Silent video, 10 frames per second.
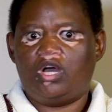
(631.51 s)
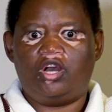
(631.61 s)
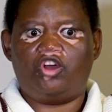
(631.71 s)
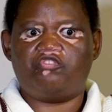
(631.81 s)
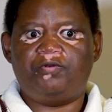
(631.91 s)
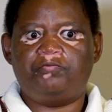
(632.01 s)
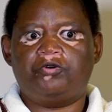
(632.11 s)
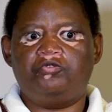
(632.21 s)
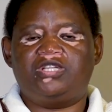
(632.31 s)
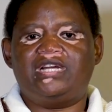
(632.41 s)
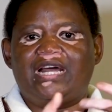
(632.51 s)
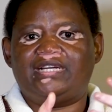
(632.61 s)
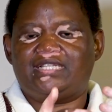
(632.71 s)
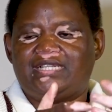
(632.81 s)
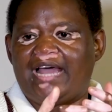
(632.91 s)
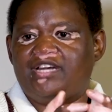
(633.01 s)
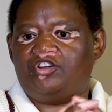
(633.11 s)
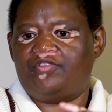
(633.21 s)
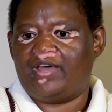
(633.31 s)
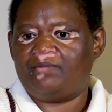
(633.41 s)
a lot of people who didn't understand
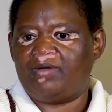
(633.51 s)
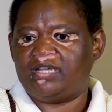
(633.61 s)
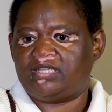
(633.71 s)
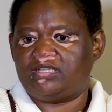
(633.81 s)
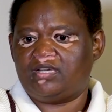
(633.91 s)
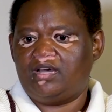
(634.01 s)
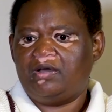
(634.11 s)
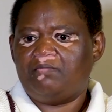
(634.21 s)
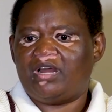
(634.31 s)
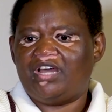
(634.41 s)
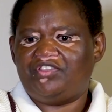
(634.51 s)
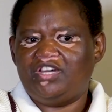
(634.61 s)
it on that basis. But I